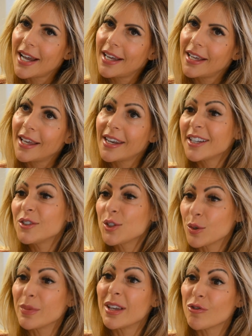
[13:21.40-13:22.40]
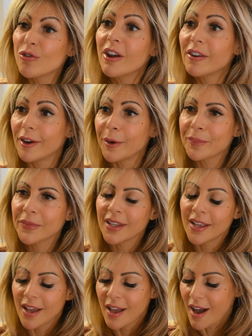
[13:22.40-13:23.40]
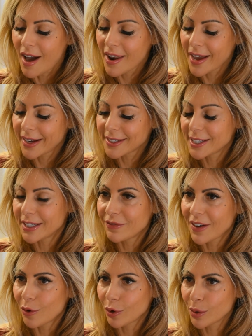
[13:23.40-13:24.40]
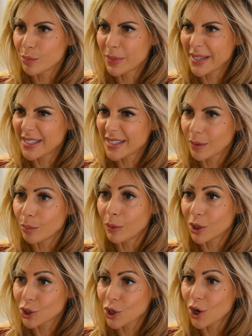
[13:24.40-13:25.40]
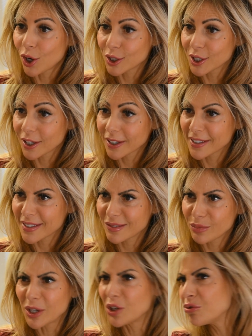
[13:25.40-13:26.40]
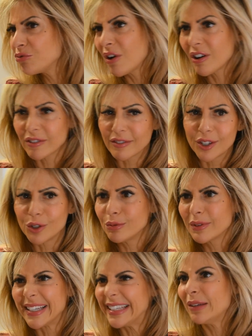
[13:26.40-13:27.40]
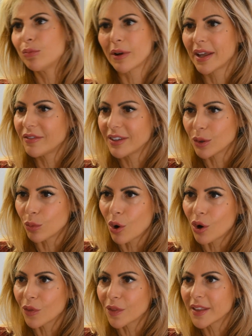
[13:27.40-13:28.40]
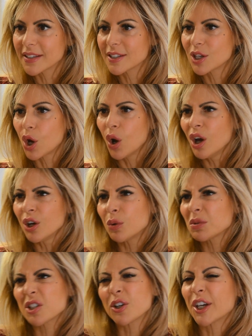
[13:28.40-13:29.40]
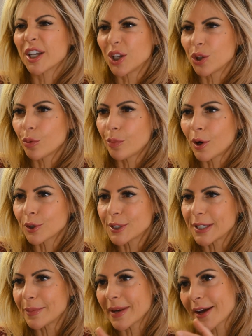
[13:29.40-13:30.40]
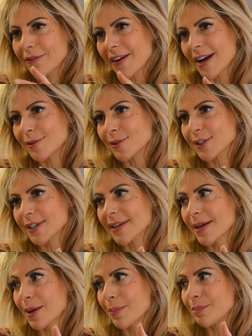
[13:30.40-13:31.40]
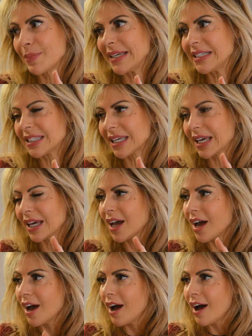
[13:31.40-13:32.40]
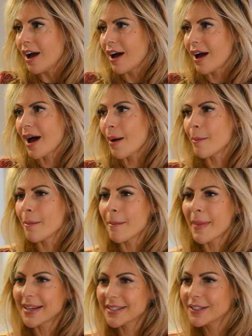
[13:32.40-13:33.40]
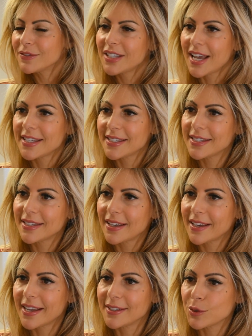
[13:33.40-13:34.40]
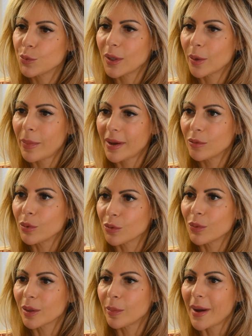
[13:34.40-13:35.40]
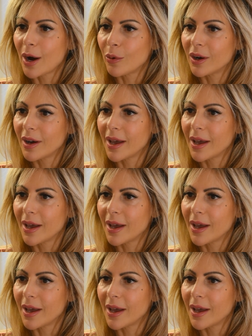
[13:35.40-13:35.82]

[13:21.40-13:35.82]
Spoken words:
I used to be a runner, and I actually found competing much harder. Because when you run, you can eat whatever you want. There's no one's looking at your body. But I found competing a massive test against with willpower.